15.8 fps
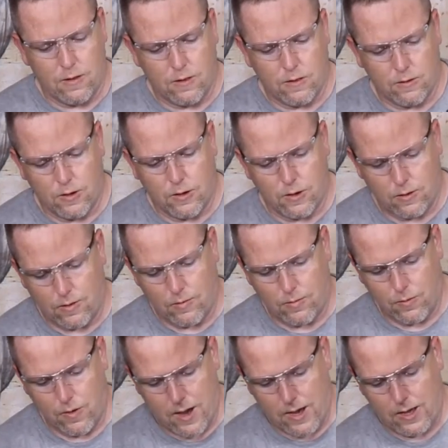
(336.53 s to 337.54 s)
You'll notice I'm
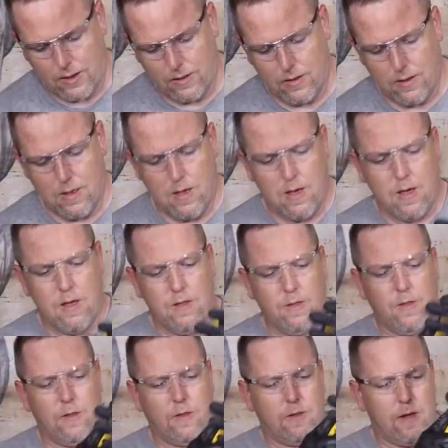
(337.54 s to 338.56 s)
dragging
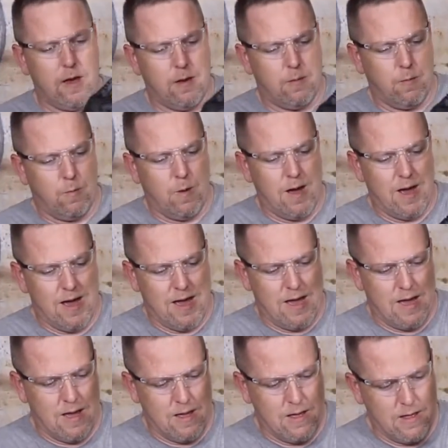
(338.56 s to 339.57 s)
the same way.